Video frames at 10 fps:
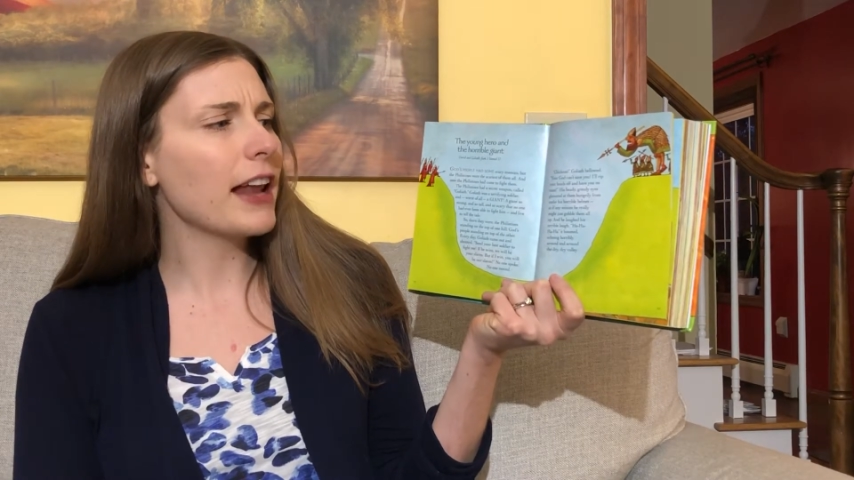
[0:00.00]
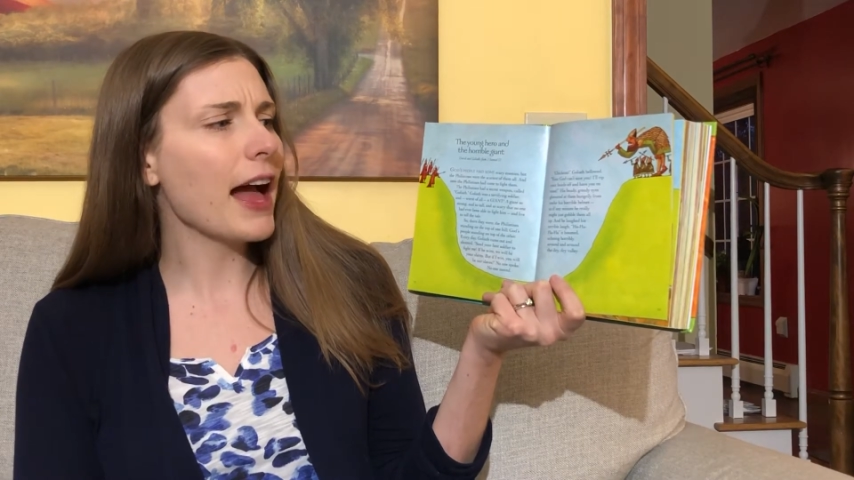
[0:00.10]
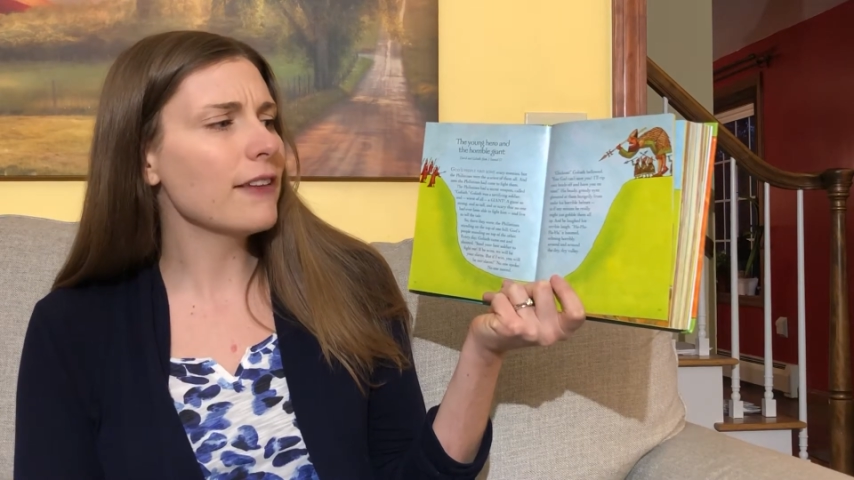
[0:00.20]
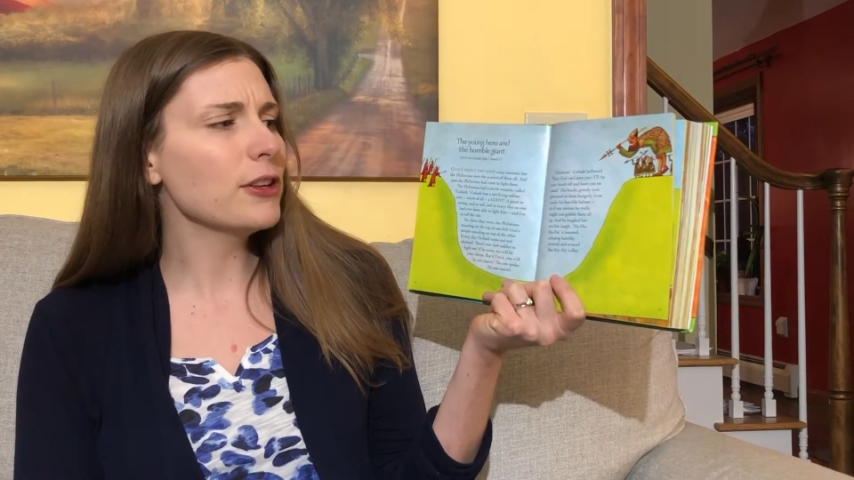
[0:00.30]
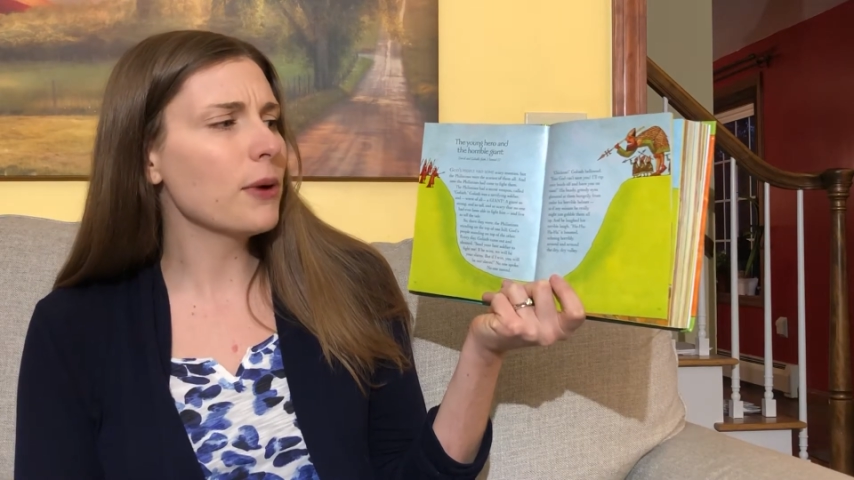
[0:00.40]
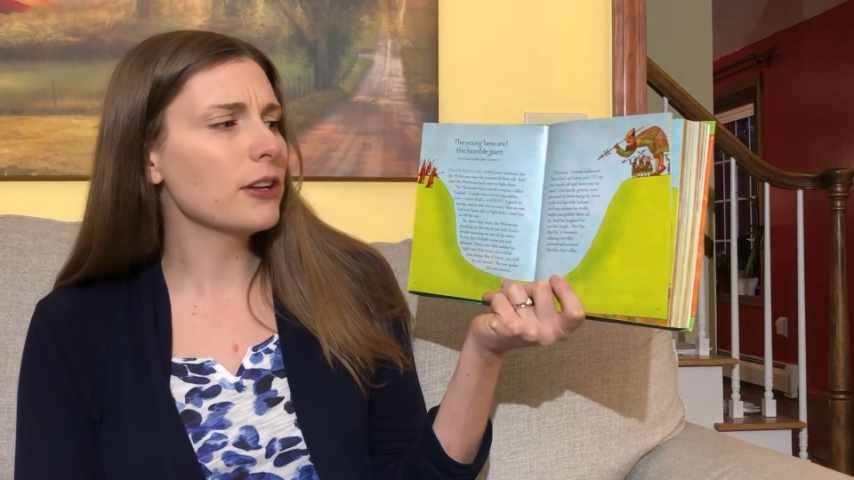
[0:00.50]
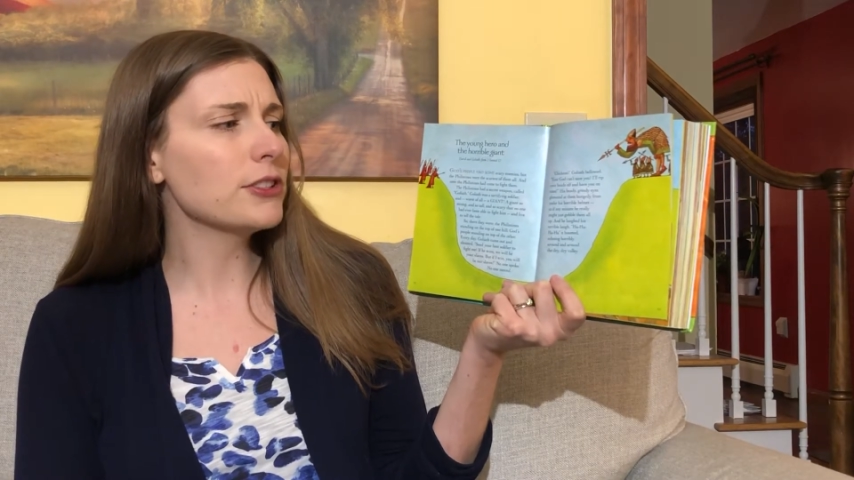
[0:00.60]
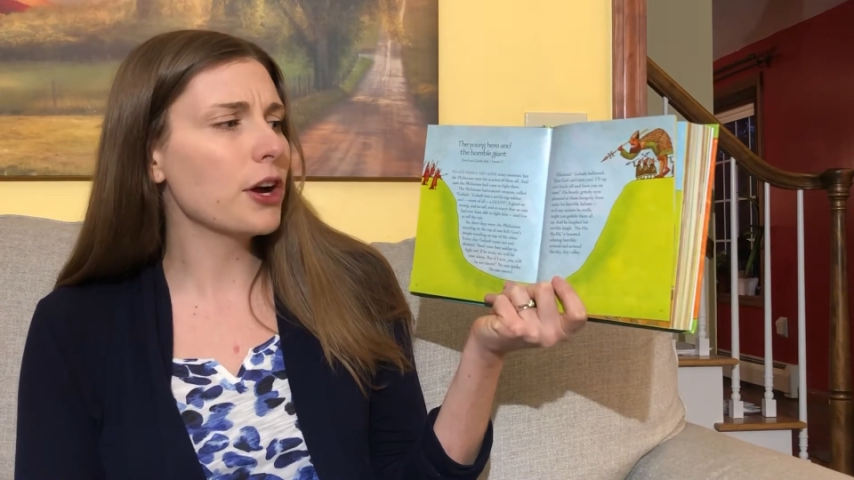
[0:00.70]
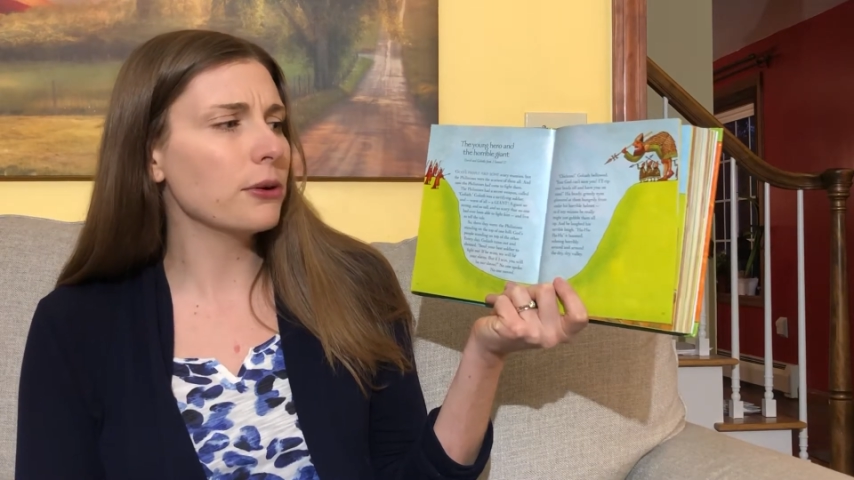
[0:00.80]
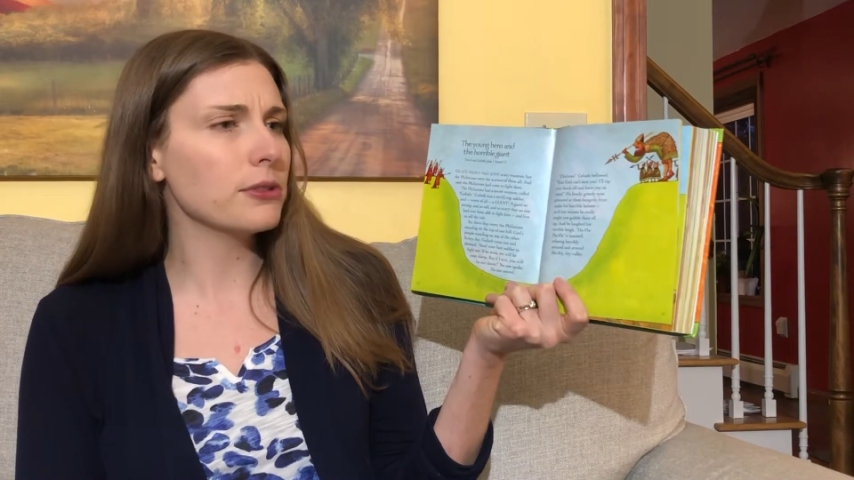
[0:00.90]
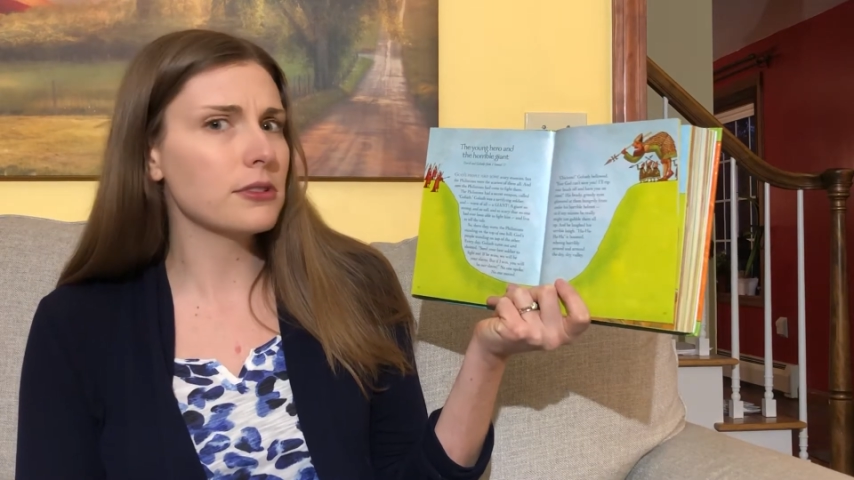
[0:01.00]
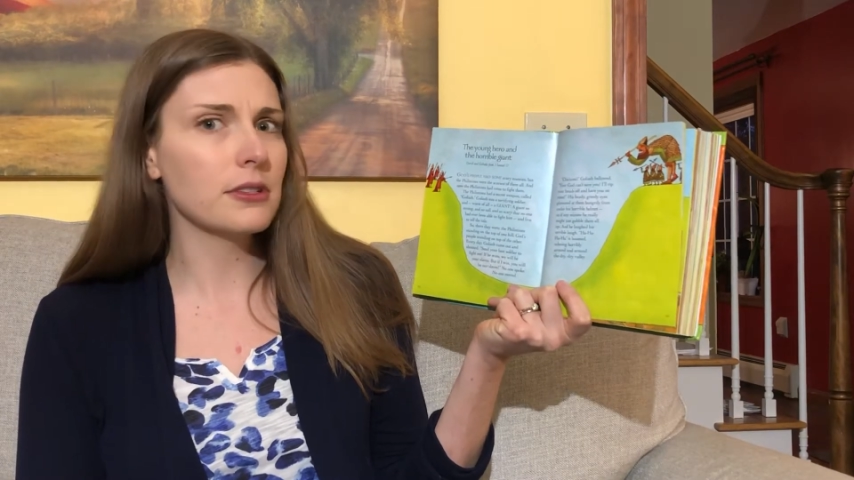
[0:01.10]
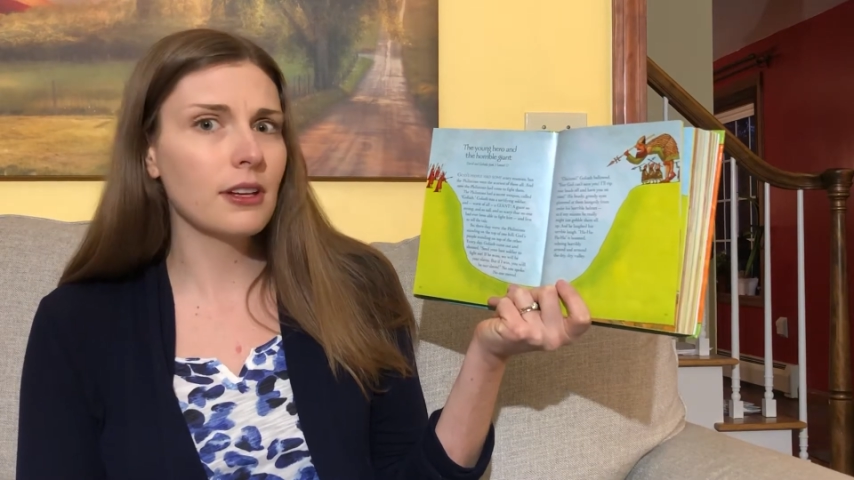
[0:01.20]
have you on toast."